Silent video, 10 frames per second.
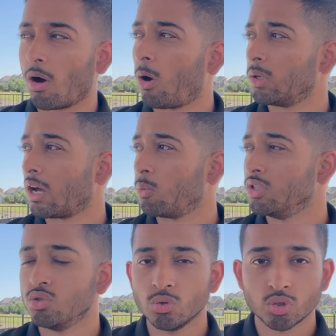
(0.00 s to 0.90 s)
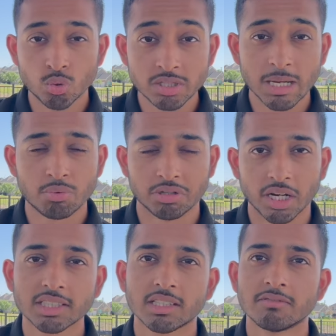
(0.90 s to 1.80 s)
all I would do to stay
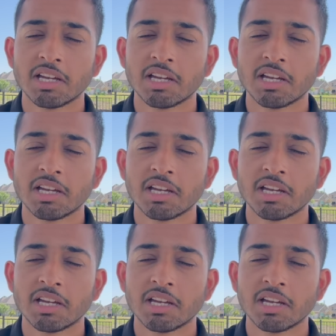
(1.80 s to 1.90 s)
productive